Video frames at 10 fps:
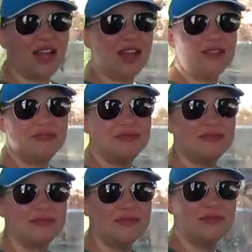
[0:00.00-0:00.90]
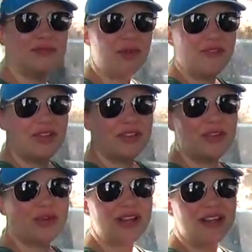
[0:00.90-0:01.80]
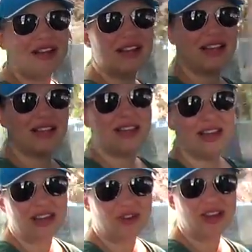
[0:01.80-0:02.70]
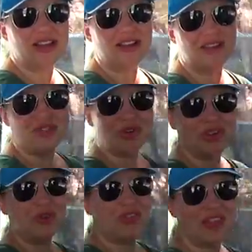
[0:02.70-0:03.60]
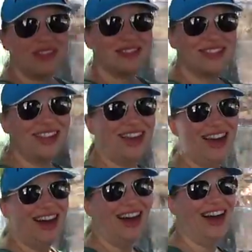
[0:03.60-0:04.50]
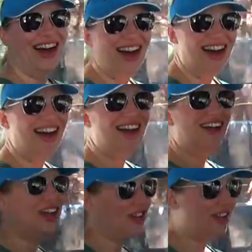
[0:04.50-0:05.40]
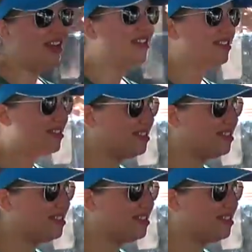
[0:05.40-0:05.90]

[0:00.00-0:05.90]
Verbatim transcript: Time. Yeah. So we have another day. We're getting down to like the nitty gritty of doing new things. There's still always a lot to do though, did you notice?